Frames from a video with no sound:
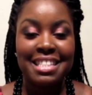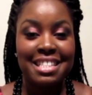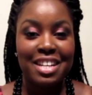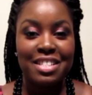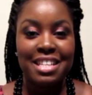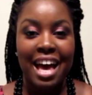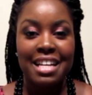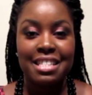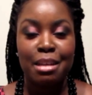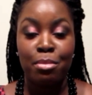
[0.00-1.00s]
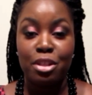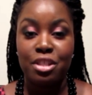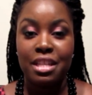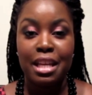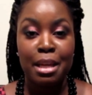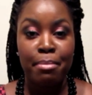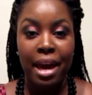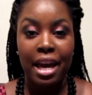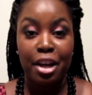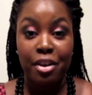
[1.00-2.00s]
and sell site similar to
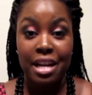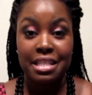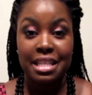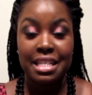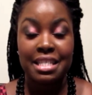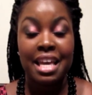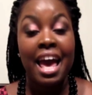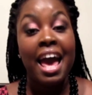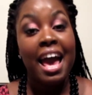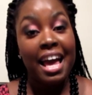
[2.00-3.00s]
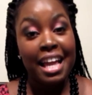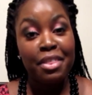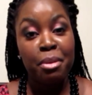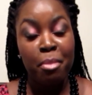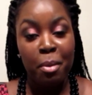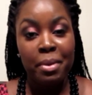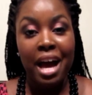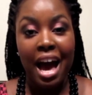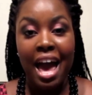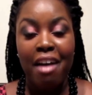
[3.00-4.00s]
eBay and Craigslist, and at the moment
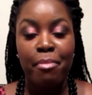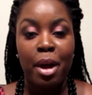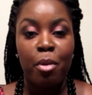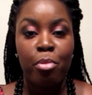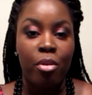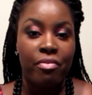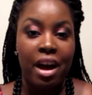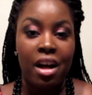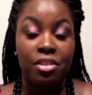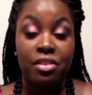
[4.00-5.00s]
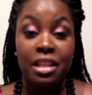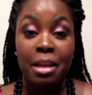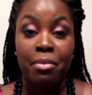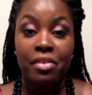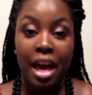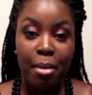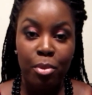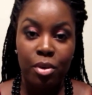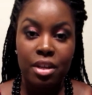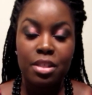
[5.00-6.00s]
I have my own profile under the name of K
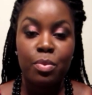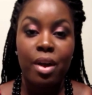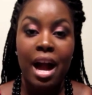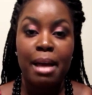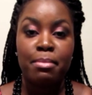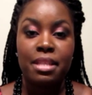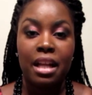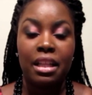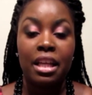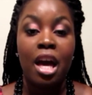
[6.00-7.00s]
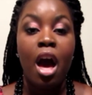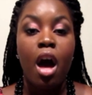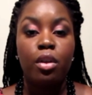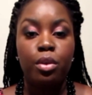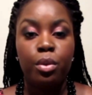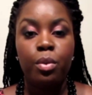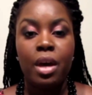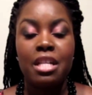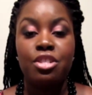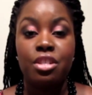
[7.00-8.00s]
Morris where I am selling new
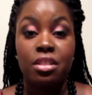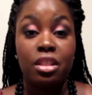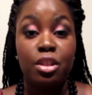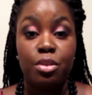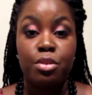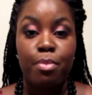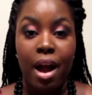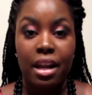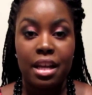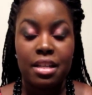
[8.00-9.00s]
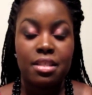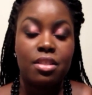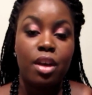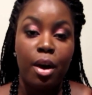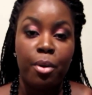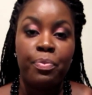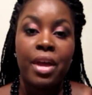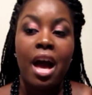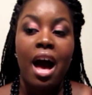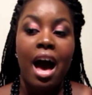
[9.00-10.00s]
and gently used products. So
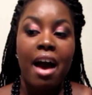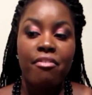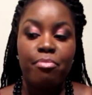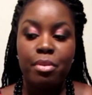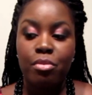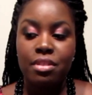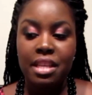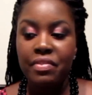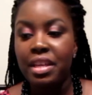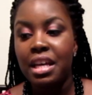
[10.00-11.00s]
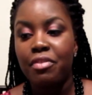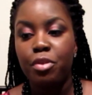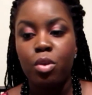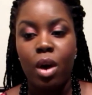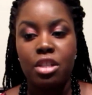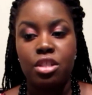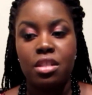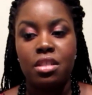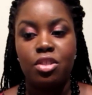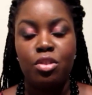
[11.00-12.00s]
I've been receiving a few
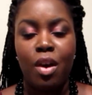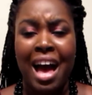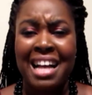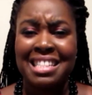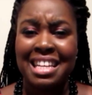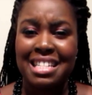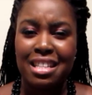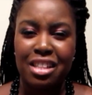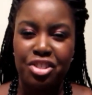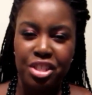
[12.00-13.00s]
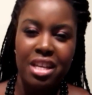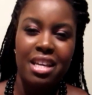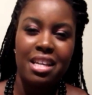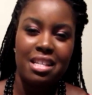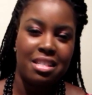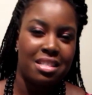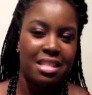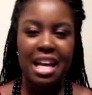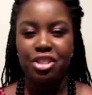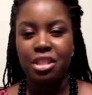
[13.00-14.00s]
questions, asking is it legit, is it
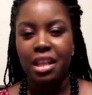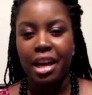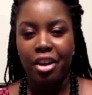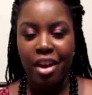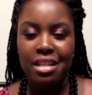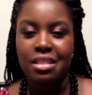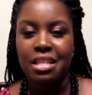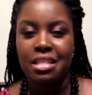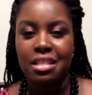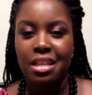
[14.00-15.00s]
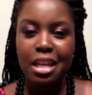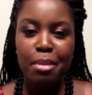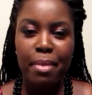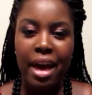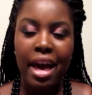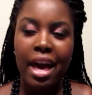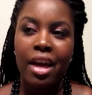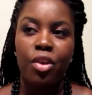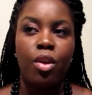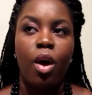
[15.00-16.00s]
sketchy like Craigslist and
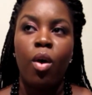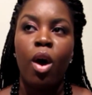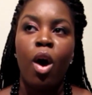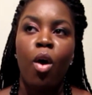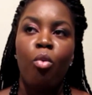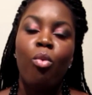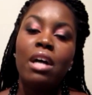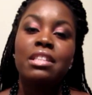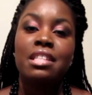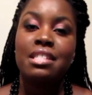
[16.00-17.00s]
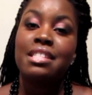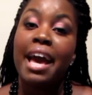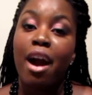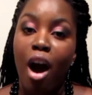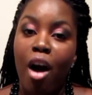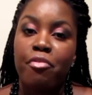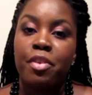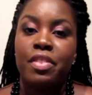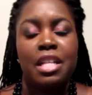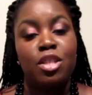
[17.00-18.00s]
eBay, what does this site
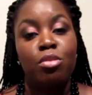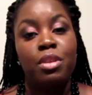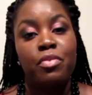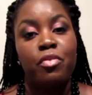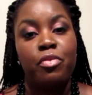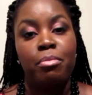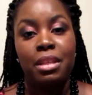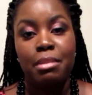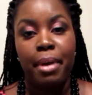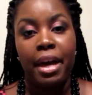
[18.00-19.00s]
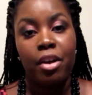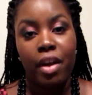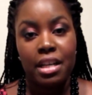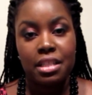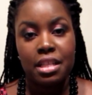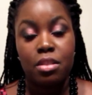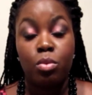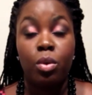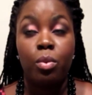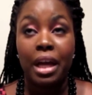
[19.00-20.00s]
offer that's so different from eBay and Craigslist?
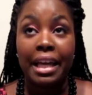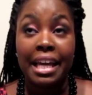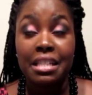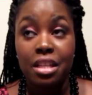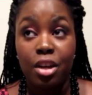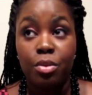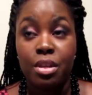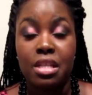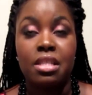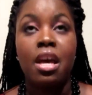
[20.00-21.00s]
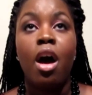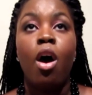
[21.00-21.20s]
Well, what I can tell you is,